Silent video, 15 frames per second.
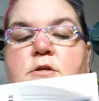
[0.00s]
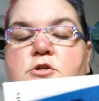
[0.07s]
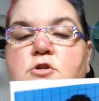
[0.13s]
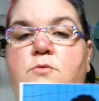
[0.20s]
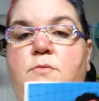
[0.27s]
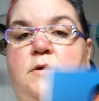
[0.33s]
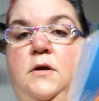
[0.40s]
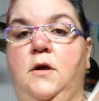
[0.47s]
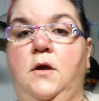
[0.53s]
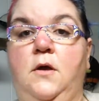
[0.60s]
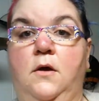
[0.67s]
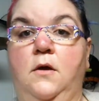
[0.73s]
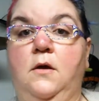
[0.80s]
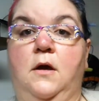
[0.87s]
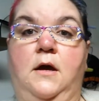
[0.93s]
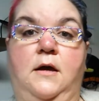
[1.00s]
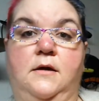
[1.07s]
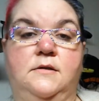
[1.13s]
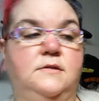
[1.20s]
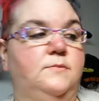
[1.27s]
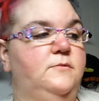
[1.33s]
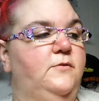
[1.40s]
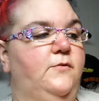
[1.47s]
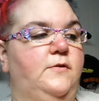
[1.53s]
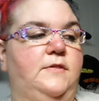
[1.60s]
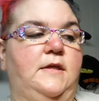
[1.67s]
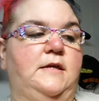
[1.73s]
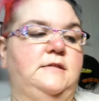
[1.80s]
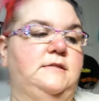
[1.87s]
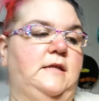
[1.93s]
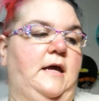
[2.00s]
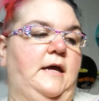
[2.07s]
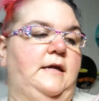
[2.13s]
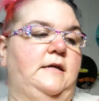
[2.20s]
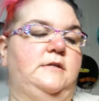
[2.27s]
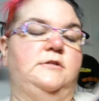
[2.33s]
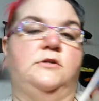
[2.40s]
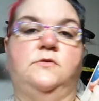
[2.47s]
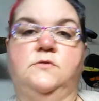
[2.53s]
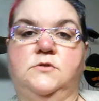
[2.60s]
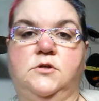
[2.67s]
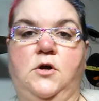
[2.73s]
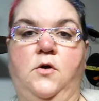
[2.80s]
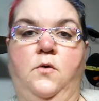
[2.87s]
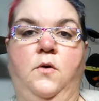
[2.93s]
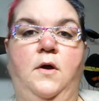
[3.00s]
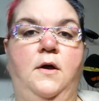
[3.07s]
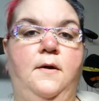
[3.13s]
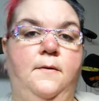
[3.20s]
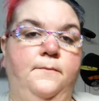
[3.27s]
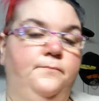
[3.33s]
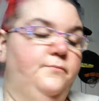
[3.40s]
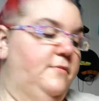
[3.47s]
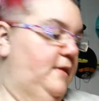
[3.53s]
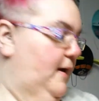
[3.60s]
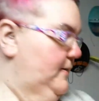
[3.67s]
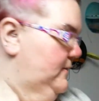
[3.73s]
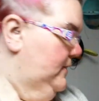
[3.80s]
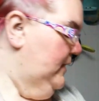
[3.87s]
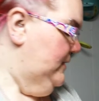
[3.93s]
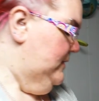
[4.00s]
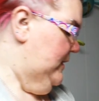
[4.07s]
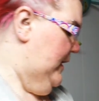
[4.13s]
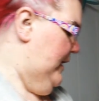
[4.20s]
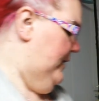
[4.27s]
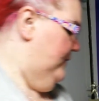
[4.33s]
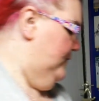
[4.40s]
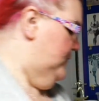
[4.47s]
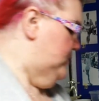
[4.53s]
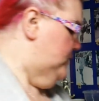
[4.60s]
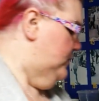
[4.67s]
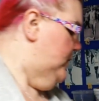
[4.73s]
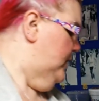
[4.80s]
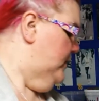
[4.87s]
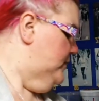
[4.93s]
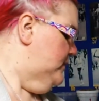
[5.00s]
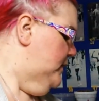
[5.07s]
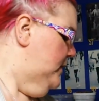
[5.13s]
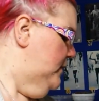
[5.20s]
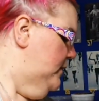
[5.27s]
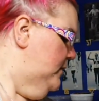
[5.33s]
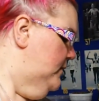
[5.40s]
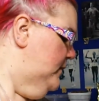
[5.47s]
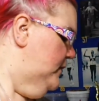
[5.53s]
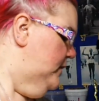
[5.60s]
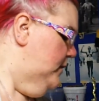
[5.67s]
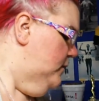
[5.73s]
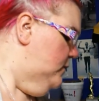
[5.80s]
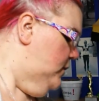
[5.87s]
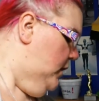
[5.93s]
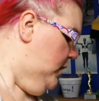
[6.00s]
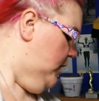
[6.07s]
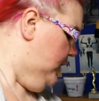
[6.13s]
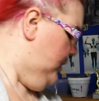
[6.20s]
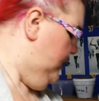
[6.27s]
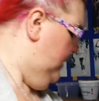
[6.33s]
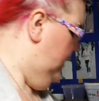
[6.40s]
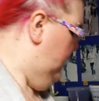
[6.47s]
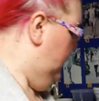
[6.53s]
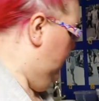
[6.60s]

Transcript: of show me uh, some different things that I can do. So that's nice to have. So there's the little card.